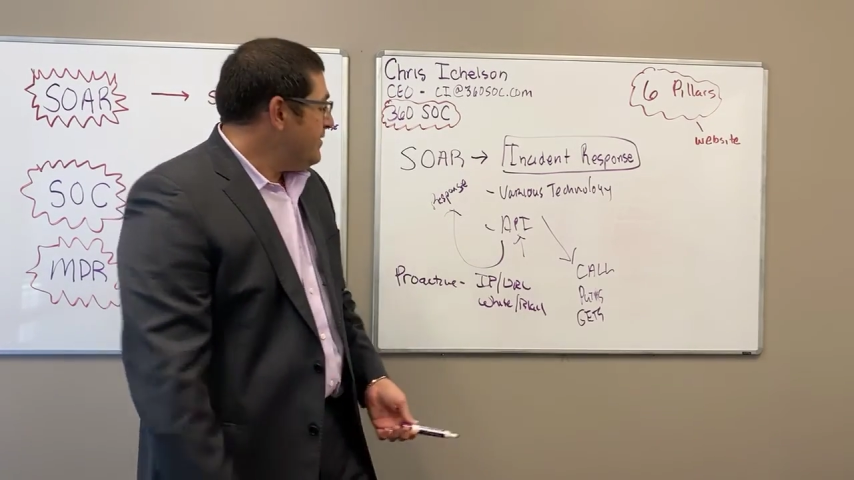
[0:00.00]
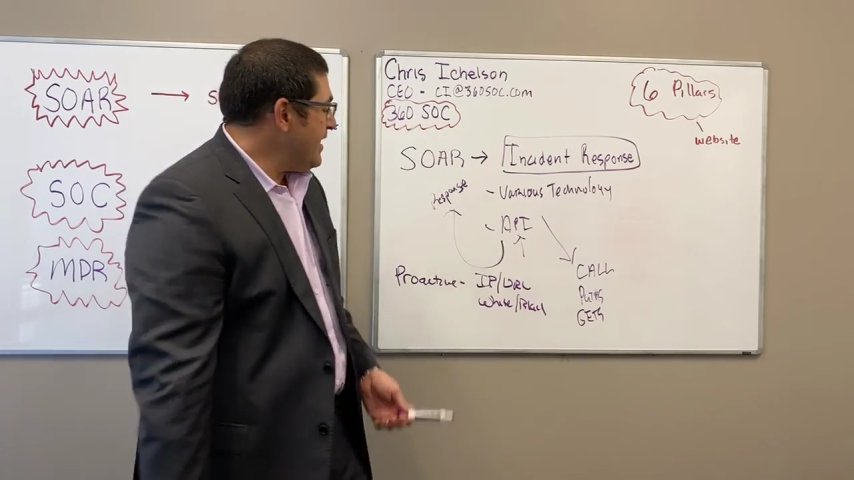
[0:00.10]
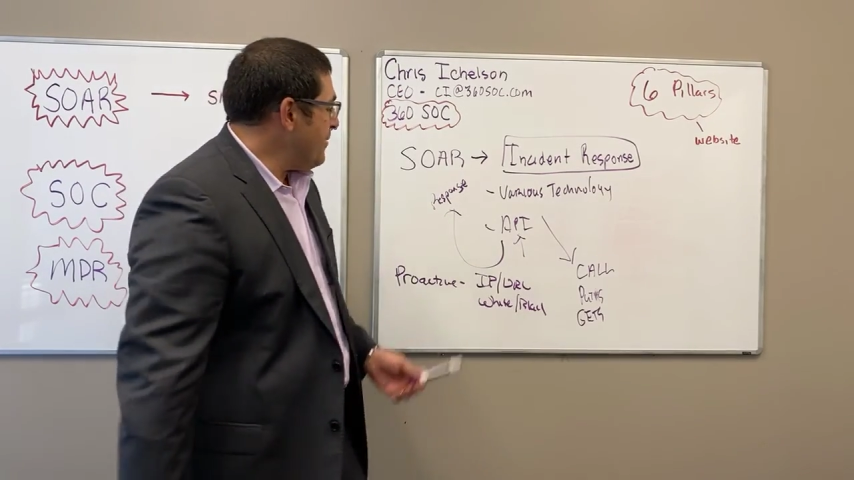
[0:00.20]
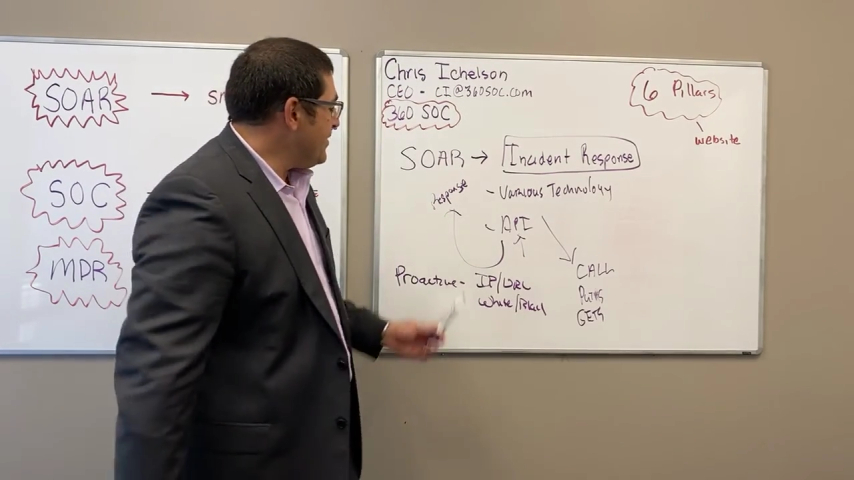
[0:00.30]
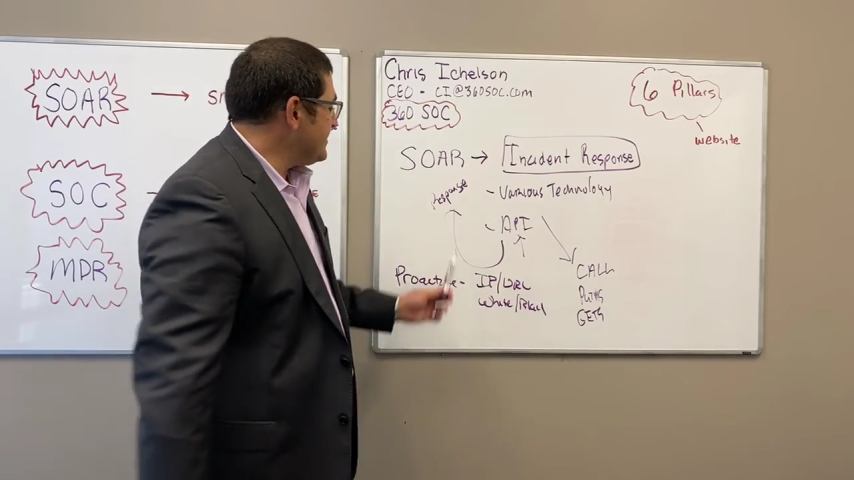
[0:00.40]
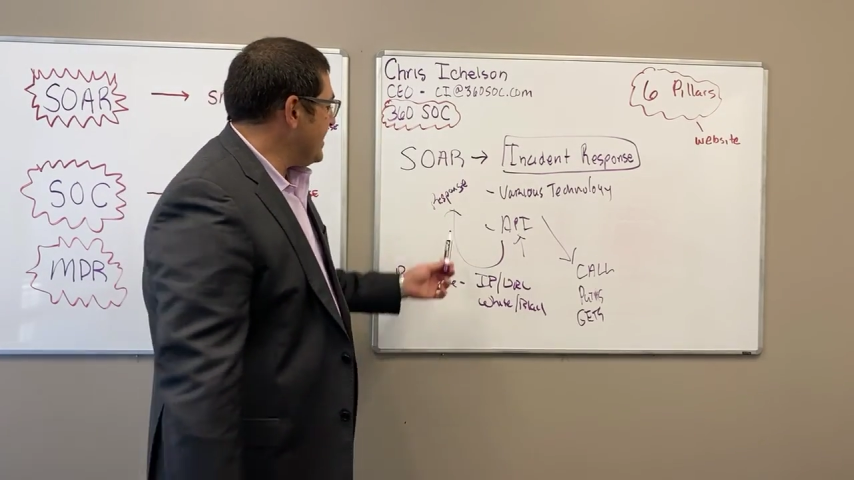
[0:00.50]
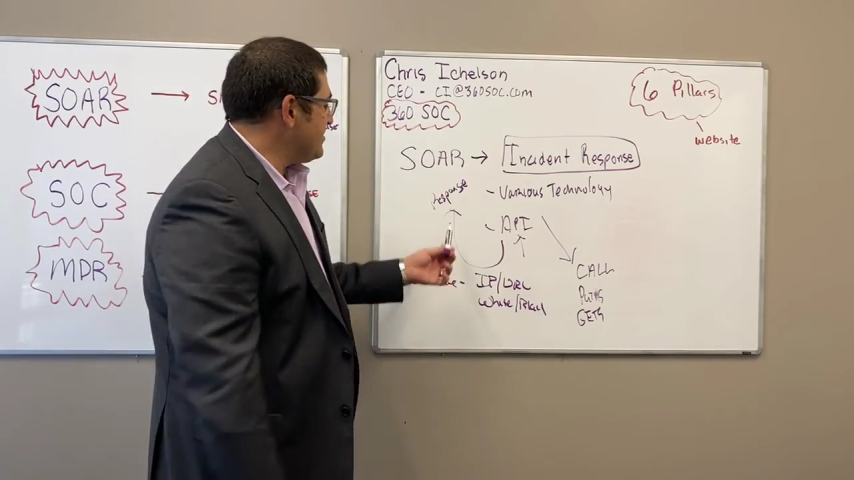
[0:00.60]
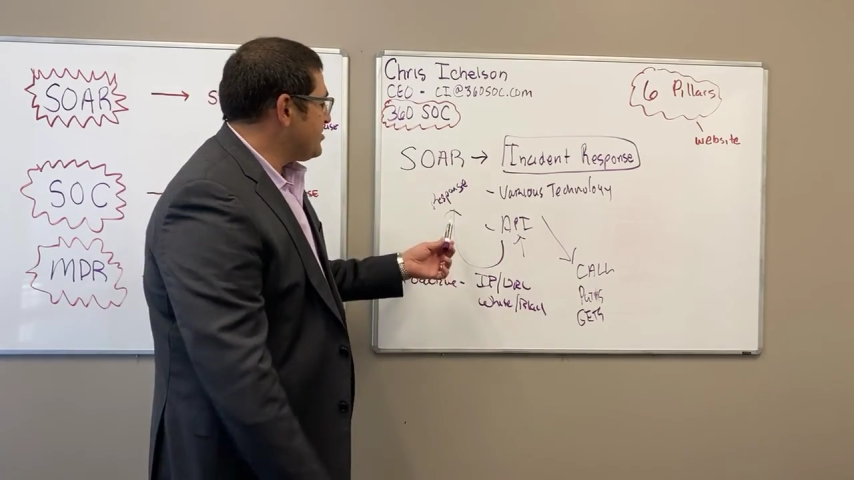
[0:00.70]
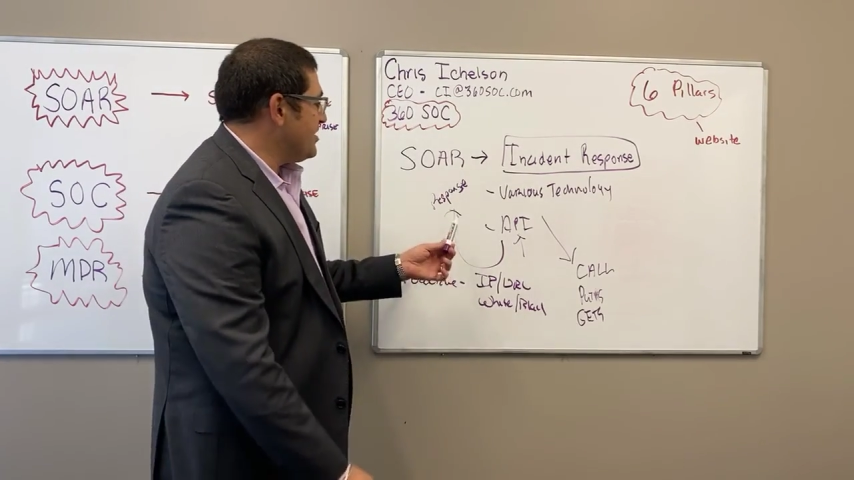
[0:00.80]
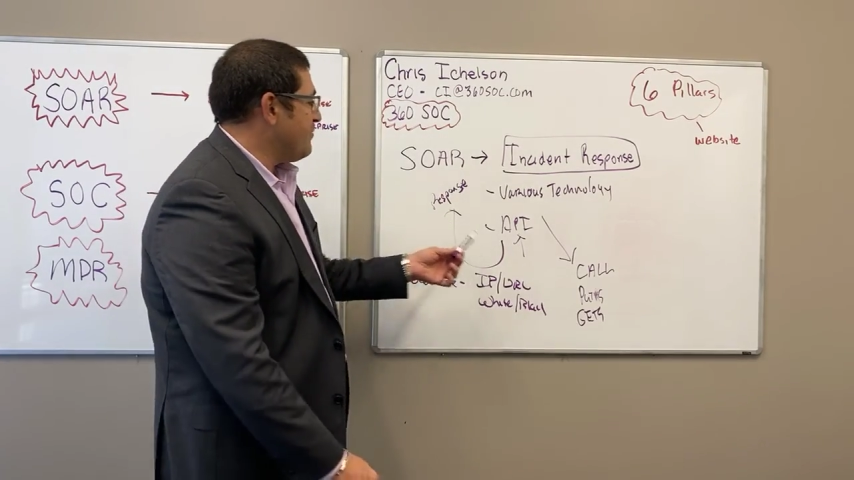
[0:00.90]
they
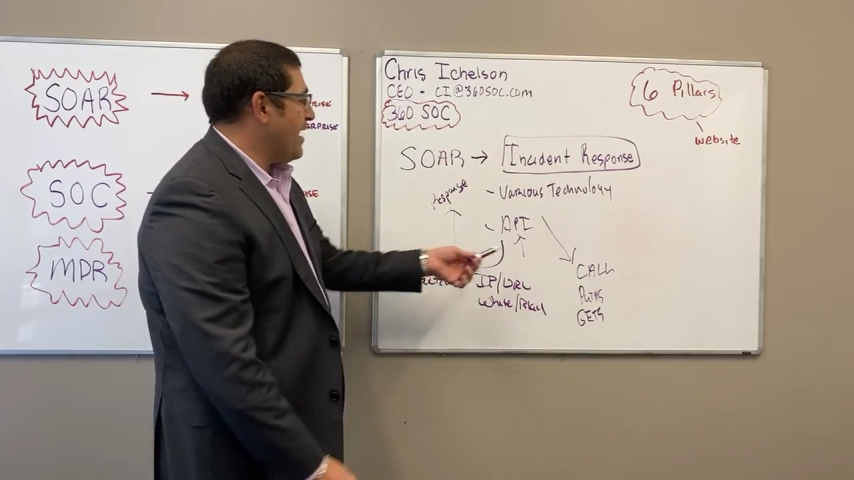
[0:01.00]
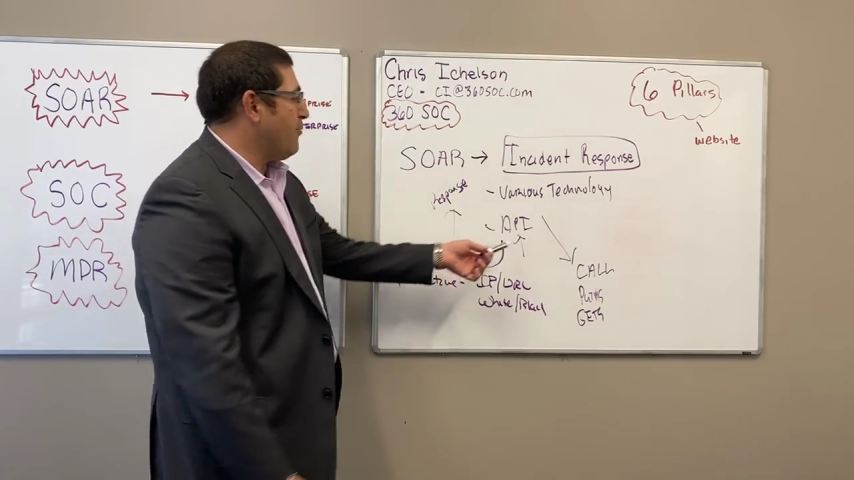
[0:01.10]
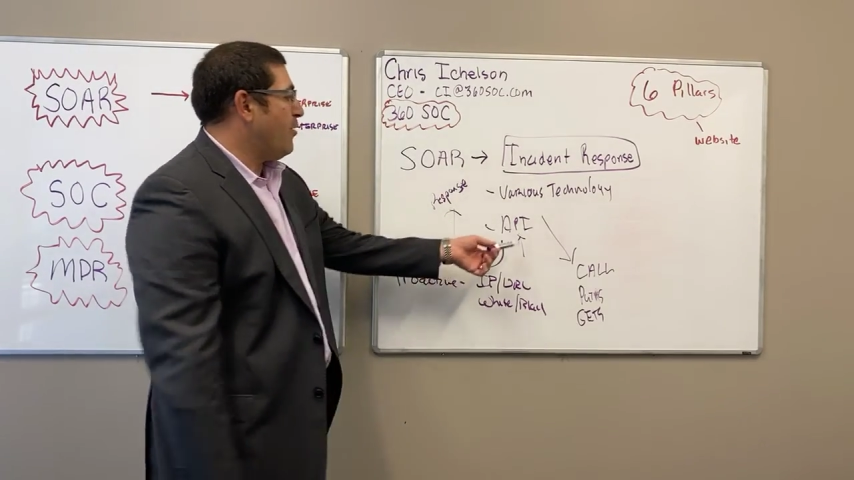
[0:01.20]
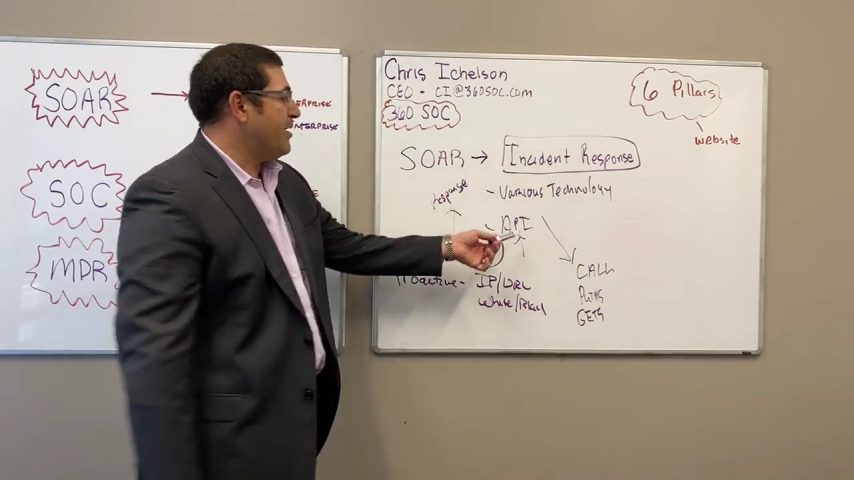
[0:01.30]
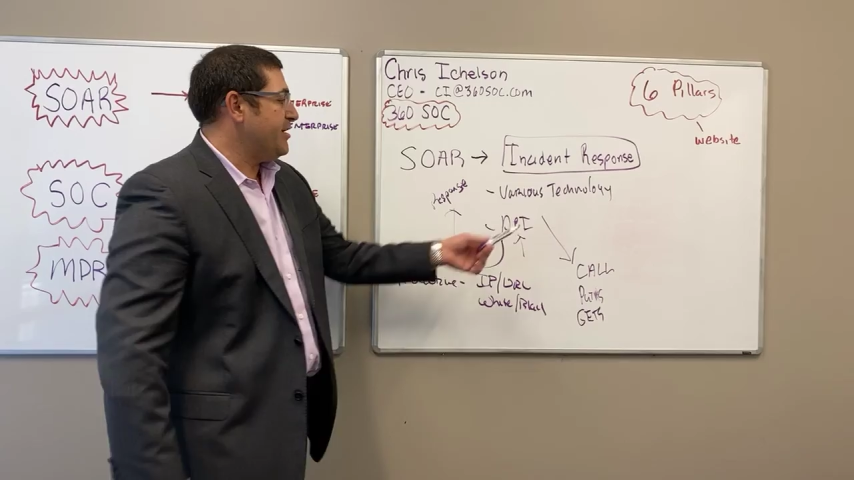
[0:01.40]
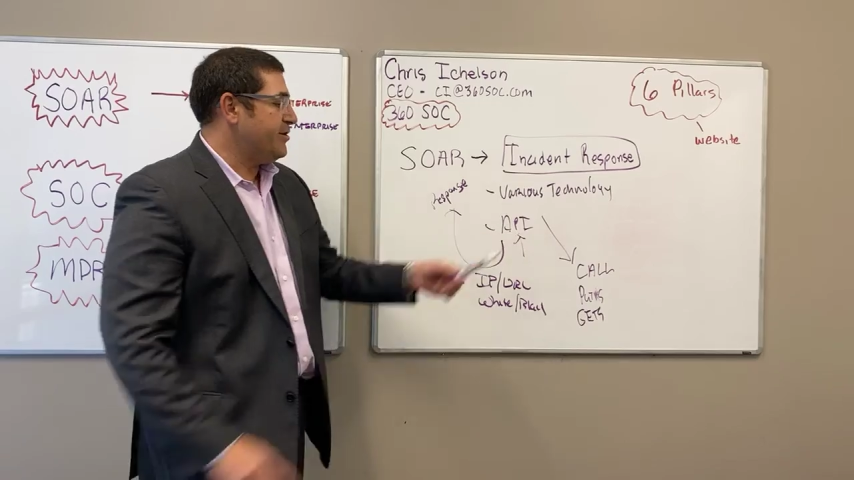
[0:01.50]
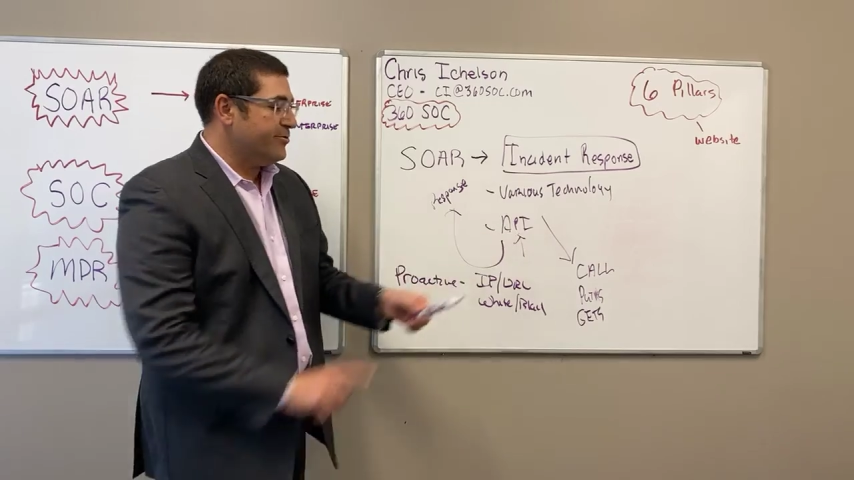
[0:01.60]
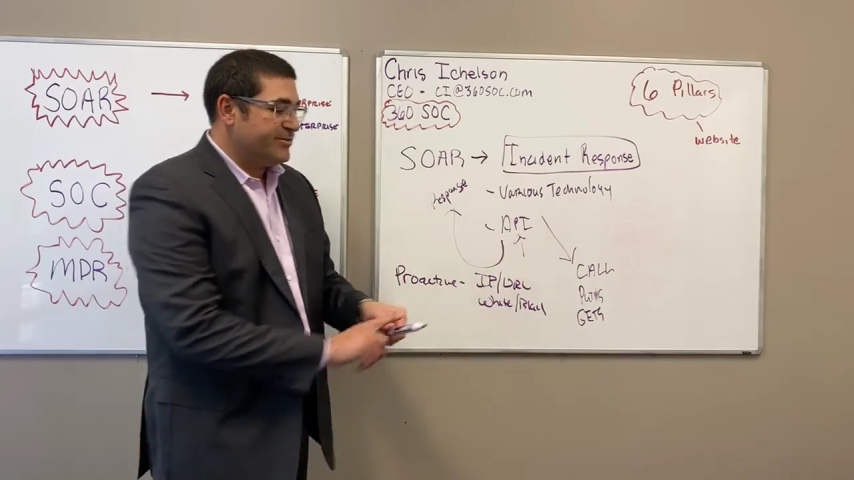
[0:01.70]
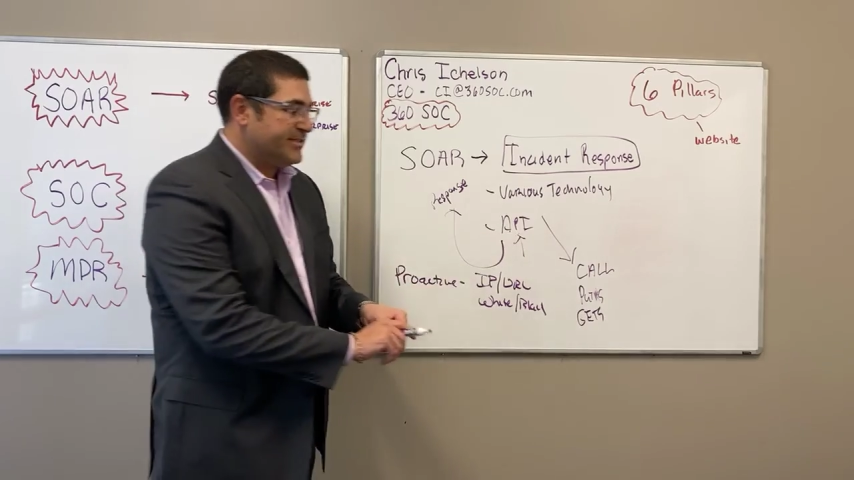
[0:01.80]
potentially might want to use